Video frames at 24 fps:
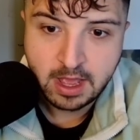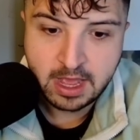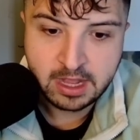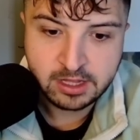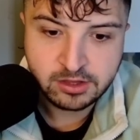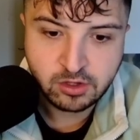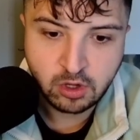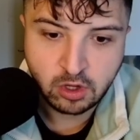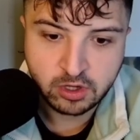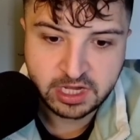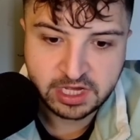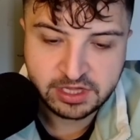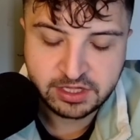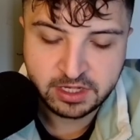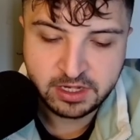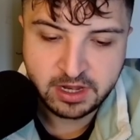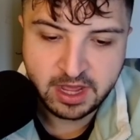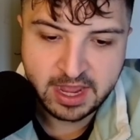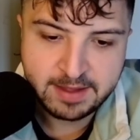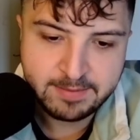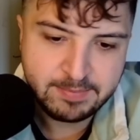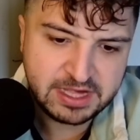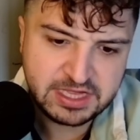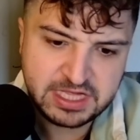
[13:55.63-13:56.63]
Doc is a
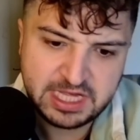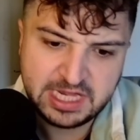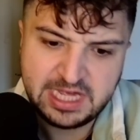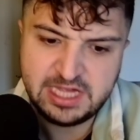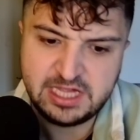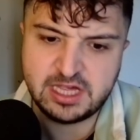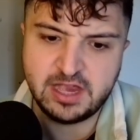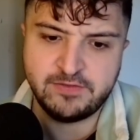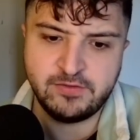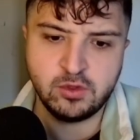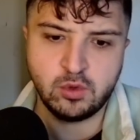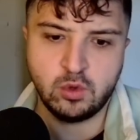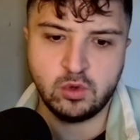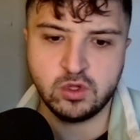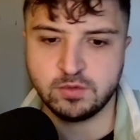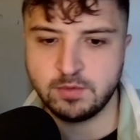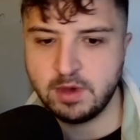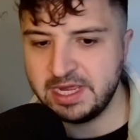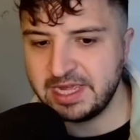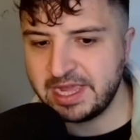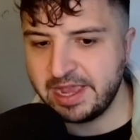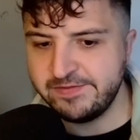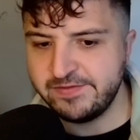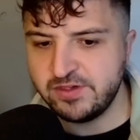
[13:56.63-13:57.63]
knight. Basically, 7 Dwarfs
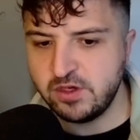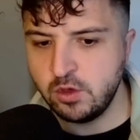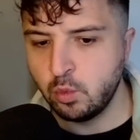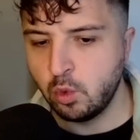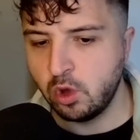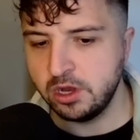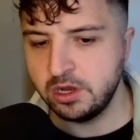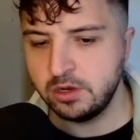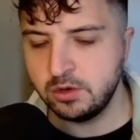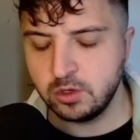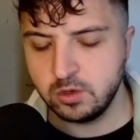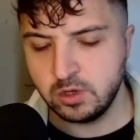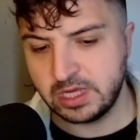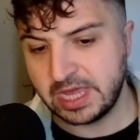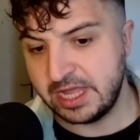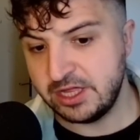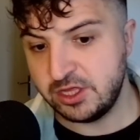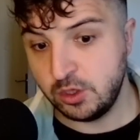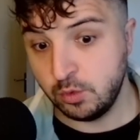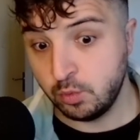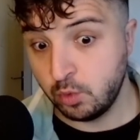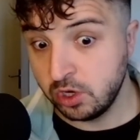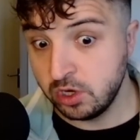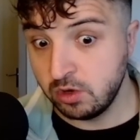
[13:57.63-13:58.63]
Mine gains you
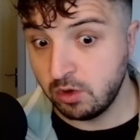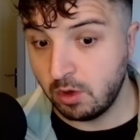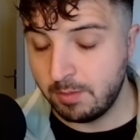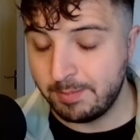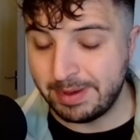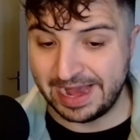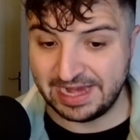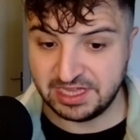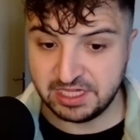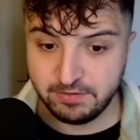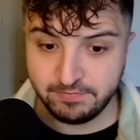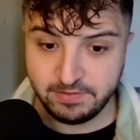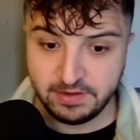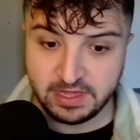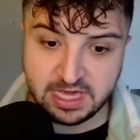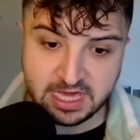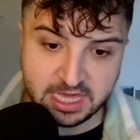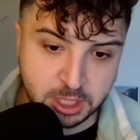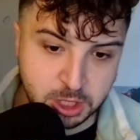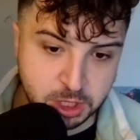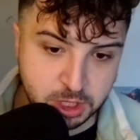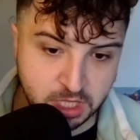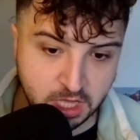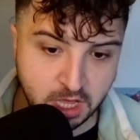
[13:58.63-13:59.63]
1 lore passively
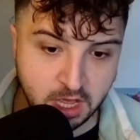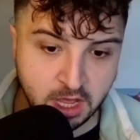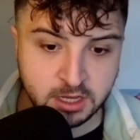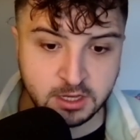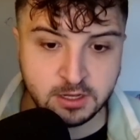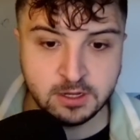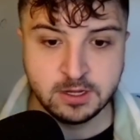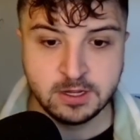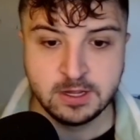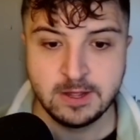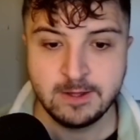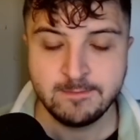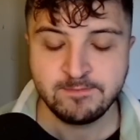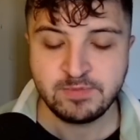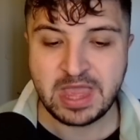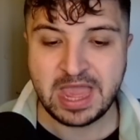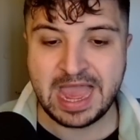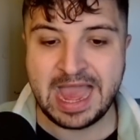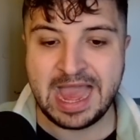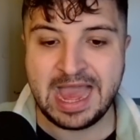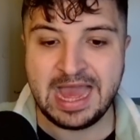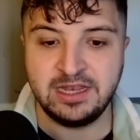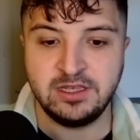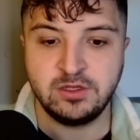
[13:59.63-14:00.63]
each turn,
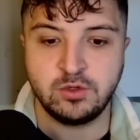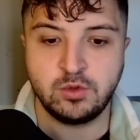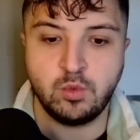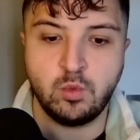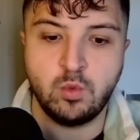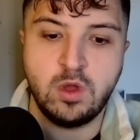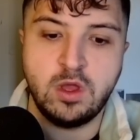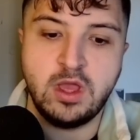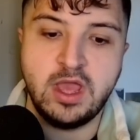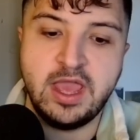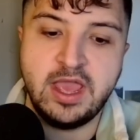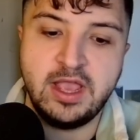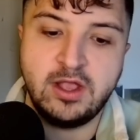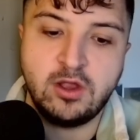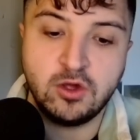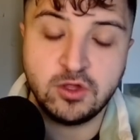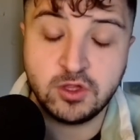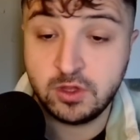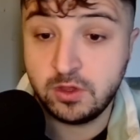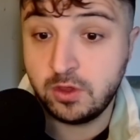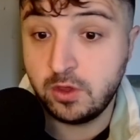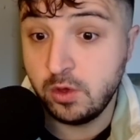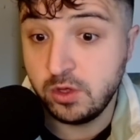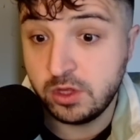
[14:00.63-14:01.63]
and it costs
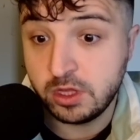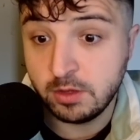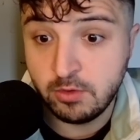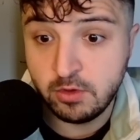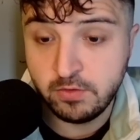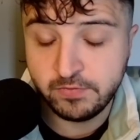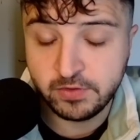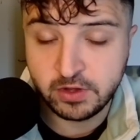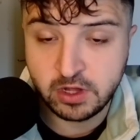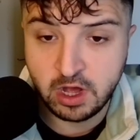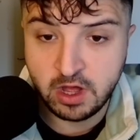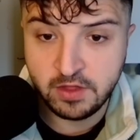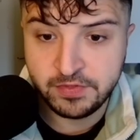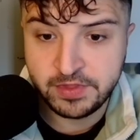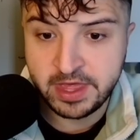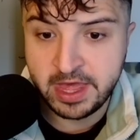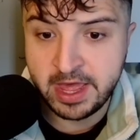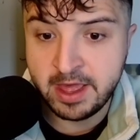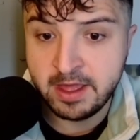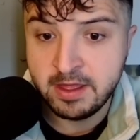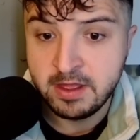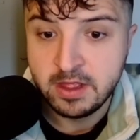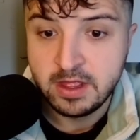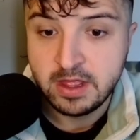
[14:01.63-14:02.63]
2 to move a card
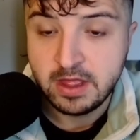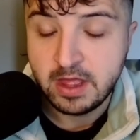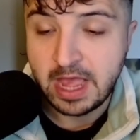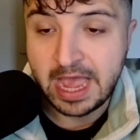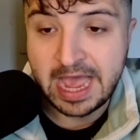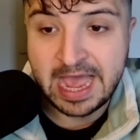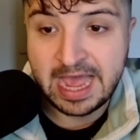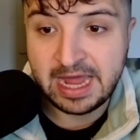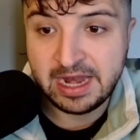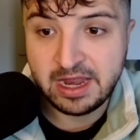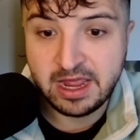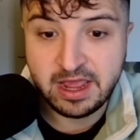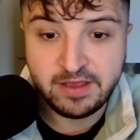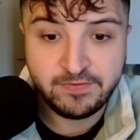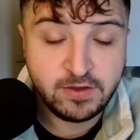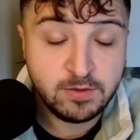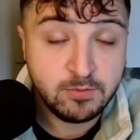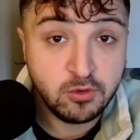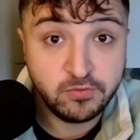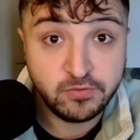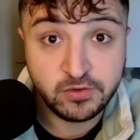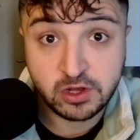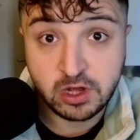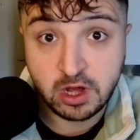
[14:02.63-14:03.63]
there. And if you
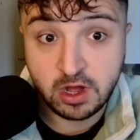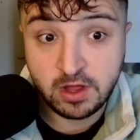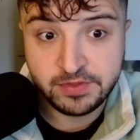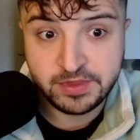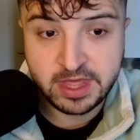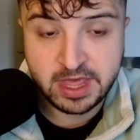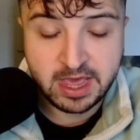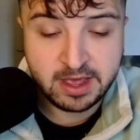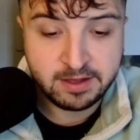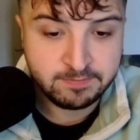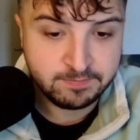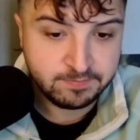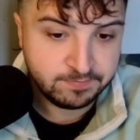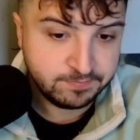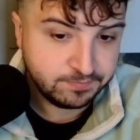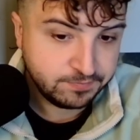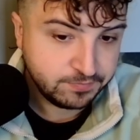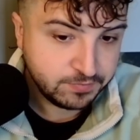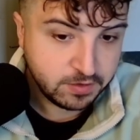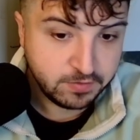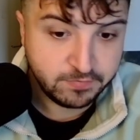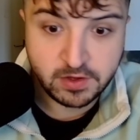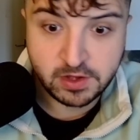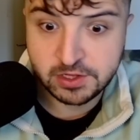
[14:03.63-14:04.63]
move a card there,
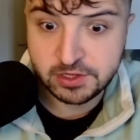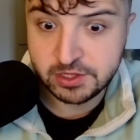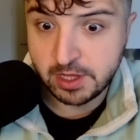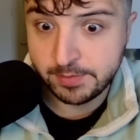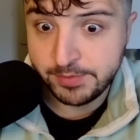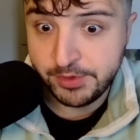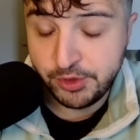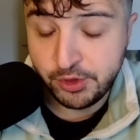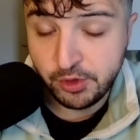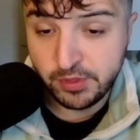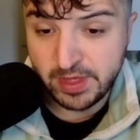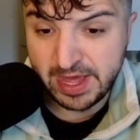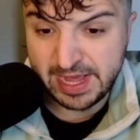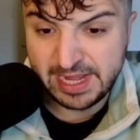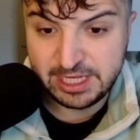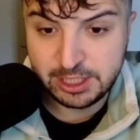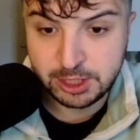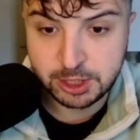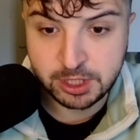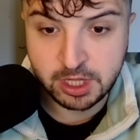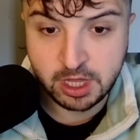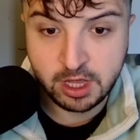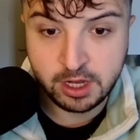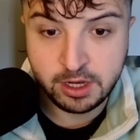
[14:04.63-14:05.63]
the first time you do that each
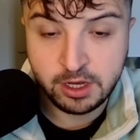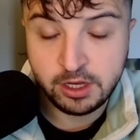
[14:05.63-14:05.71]
turn,